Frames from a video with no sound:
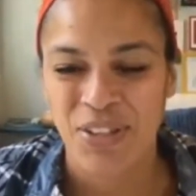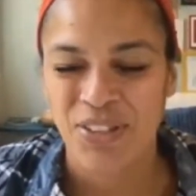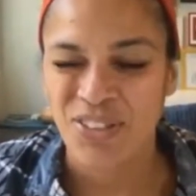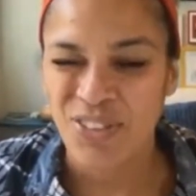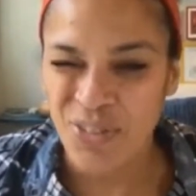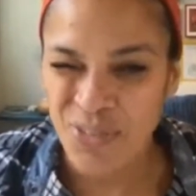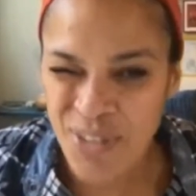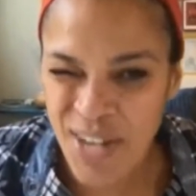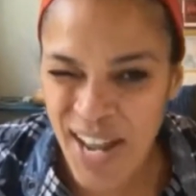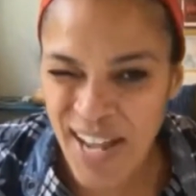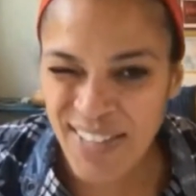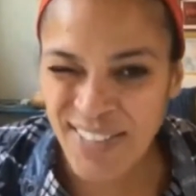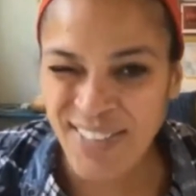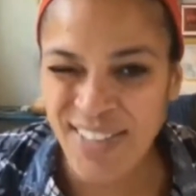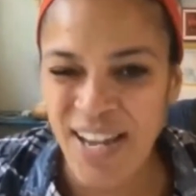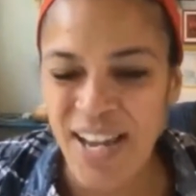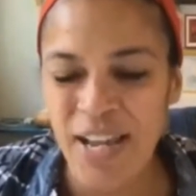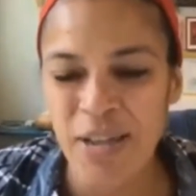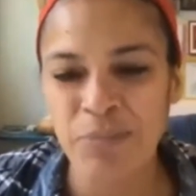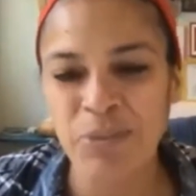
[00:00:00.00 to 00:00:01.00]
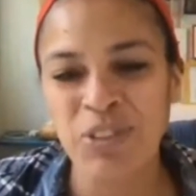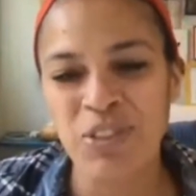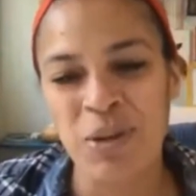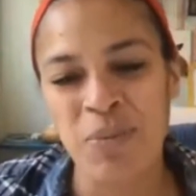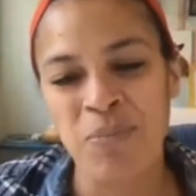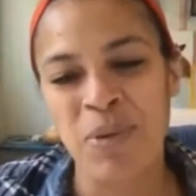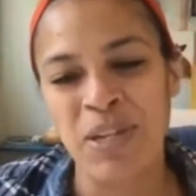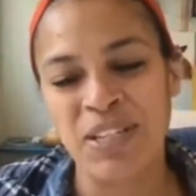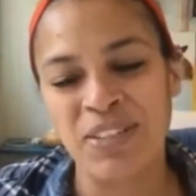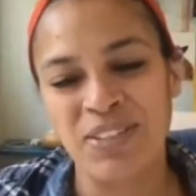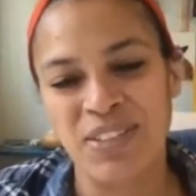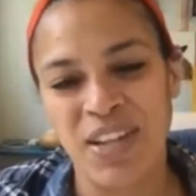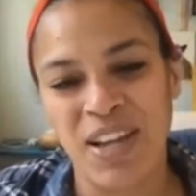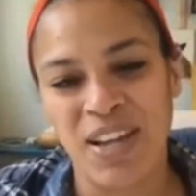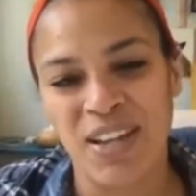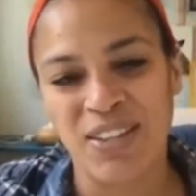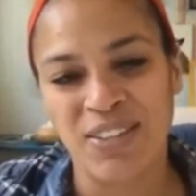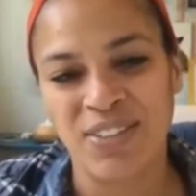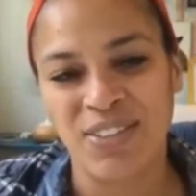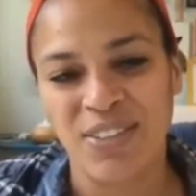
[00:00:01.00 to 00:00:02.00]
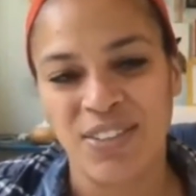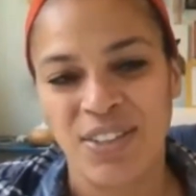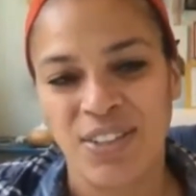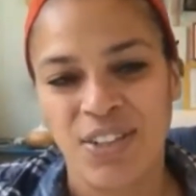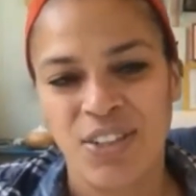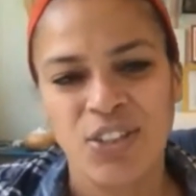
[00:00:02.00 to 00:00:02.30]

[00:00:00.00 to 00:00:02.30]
So next time somebody says,